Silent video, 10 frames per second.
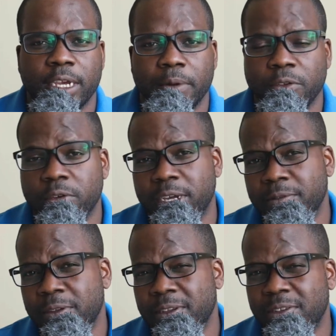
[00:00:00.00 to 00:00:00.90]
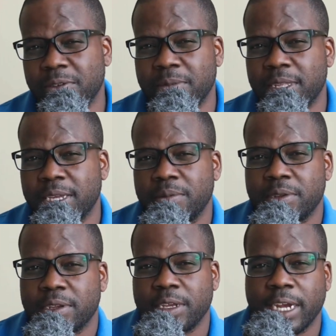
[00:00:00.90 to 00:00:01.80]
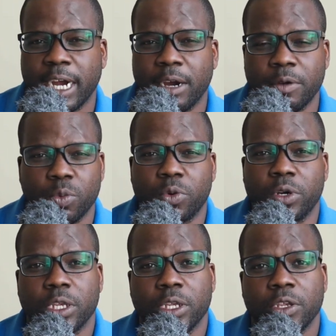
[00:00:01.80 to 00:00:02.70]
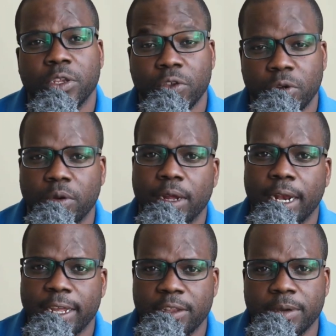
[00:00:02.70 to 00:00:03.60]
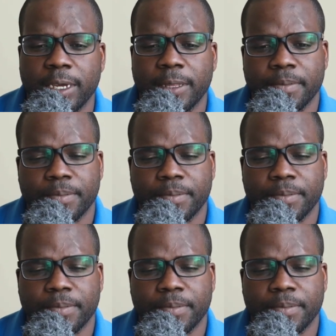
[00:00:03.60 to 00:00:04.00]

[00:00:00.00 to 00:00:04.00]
and also give you some tips how it works. So let's begin.